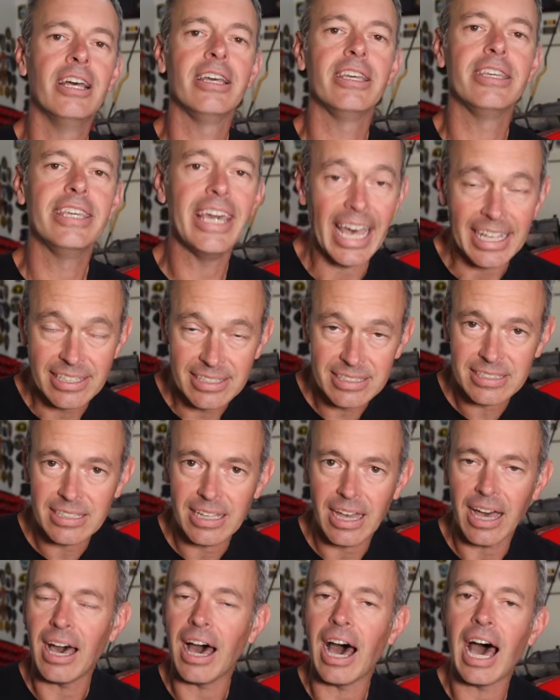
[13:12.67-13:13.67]

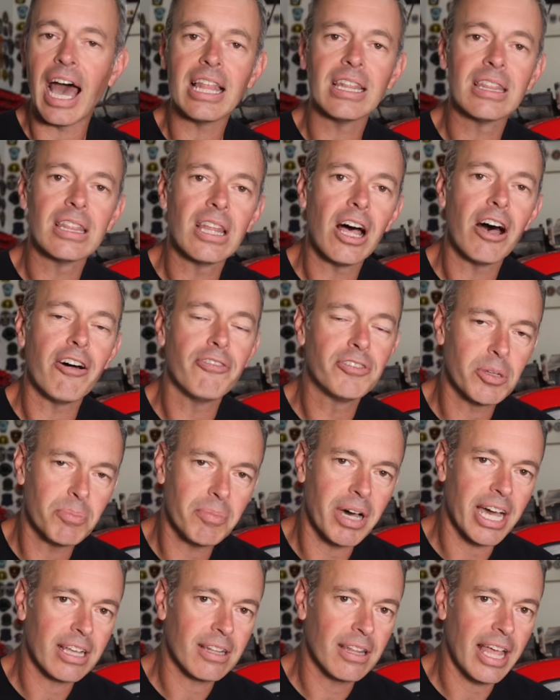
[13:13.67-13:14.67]
Yes, I loved
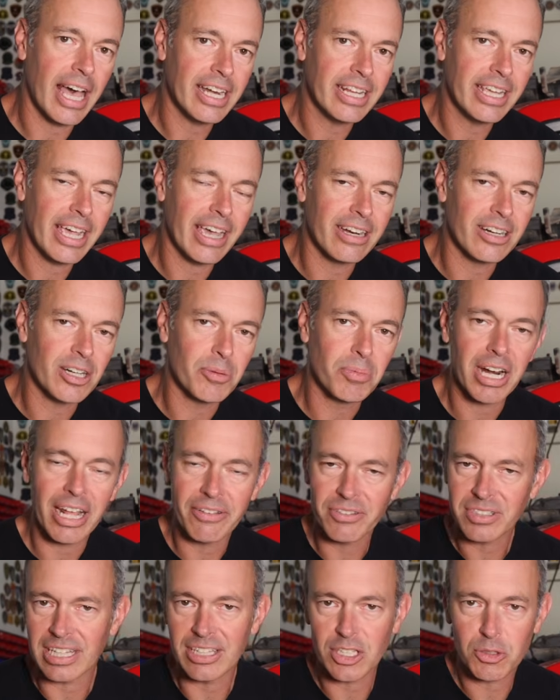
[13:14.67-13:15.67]
my Gladiator, but
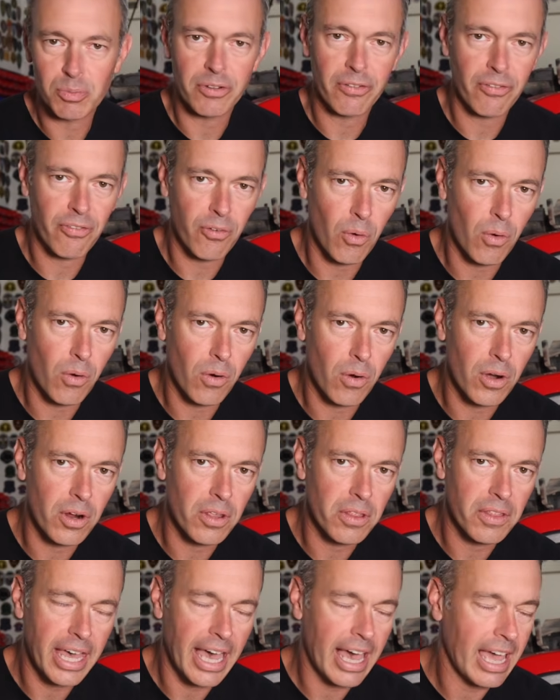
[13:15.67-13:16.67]
I've said this
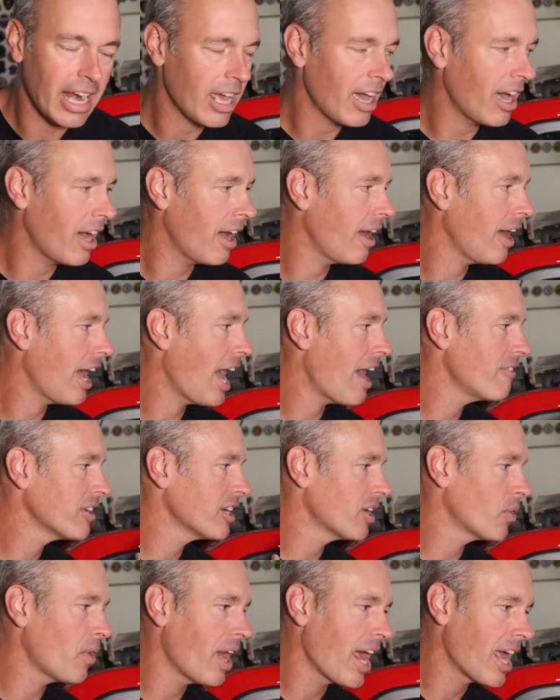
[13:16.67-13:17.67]
before that
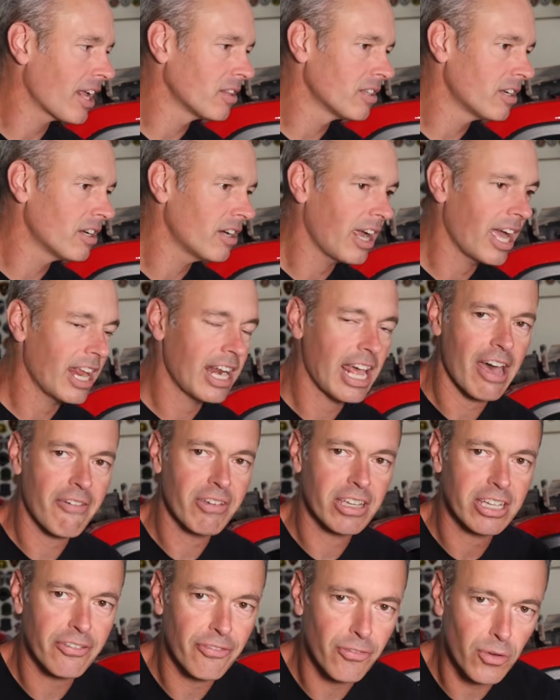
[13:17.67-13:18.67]
having a Wrangler and
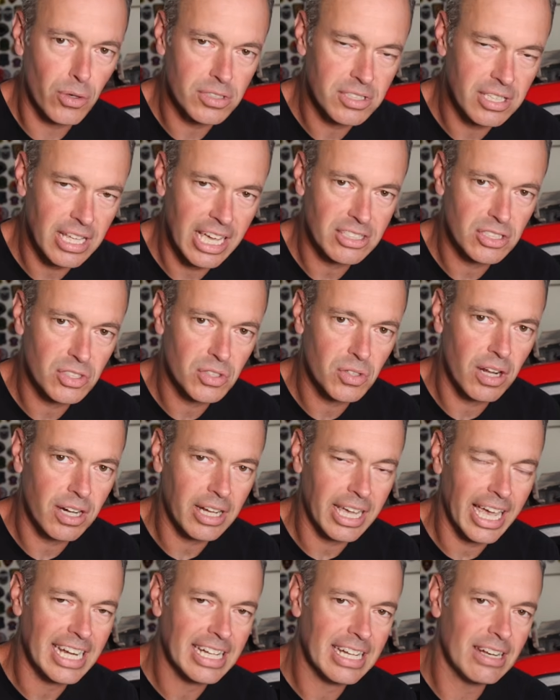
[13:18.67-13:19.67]
having a full-size
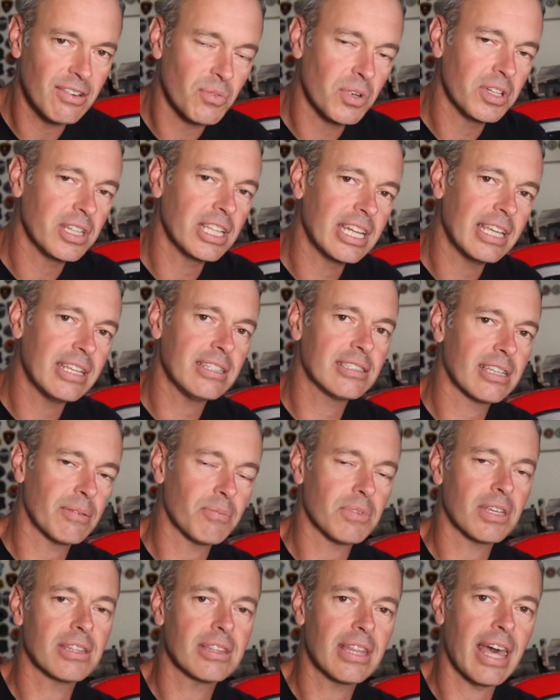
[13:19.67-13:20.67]
truck, I didn't really need
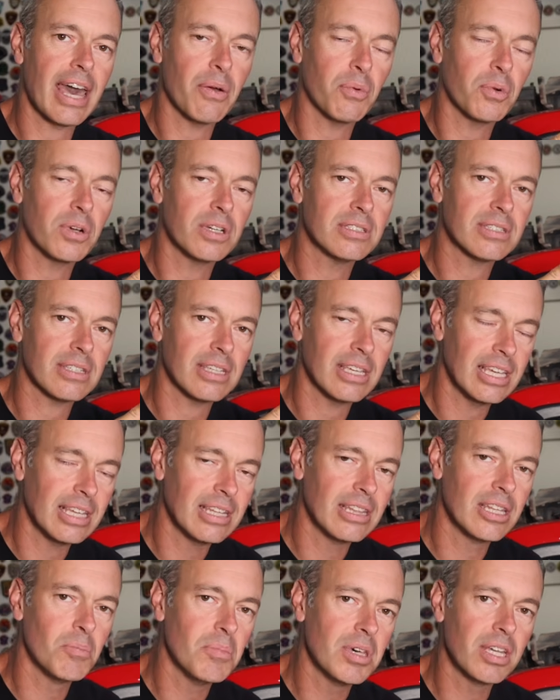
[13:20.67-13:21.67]
something that was
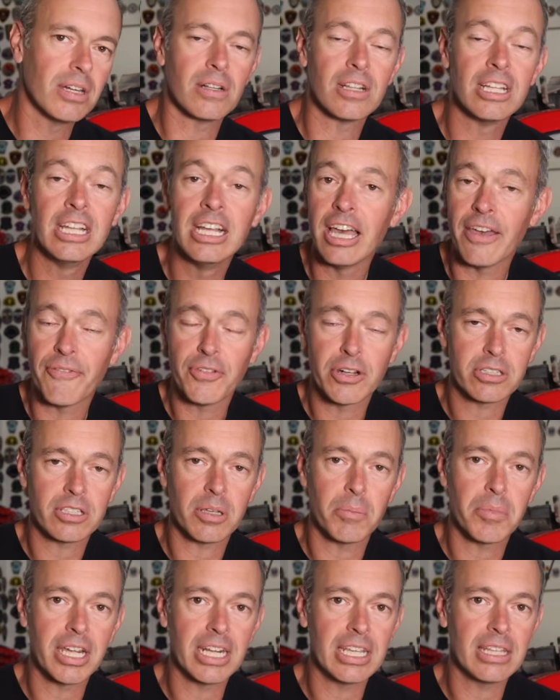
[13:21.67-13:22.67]
in the middle. If you're
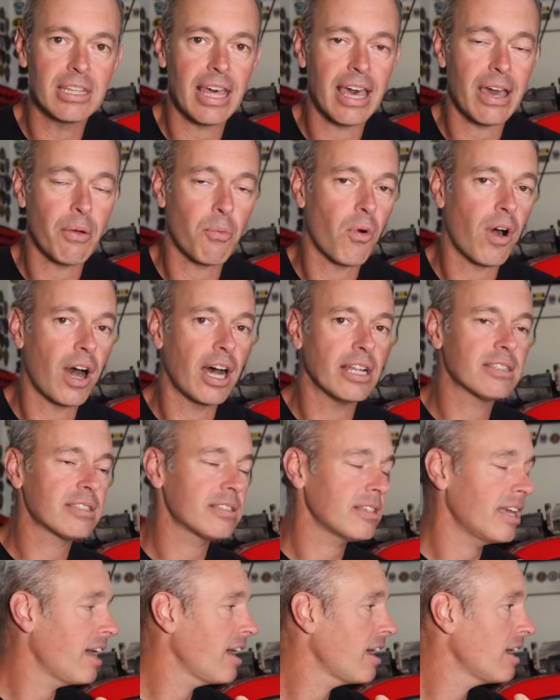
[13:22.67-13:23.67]
somebody that
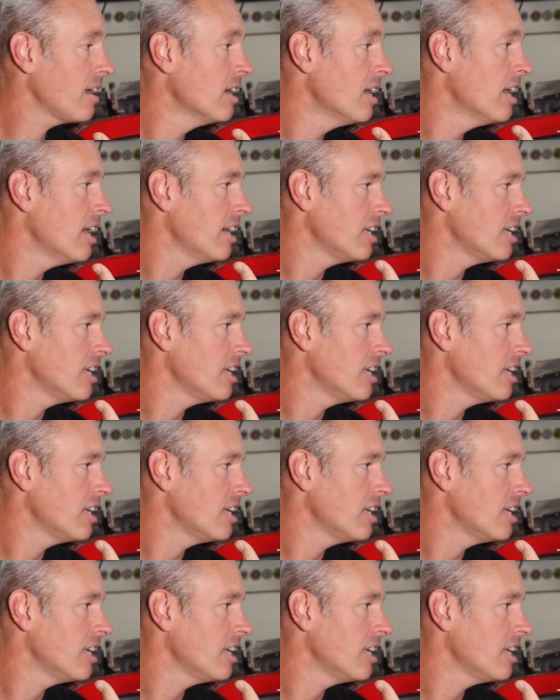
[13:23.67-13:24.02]
wants a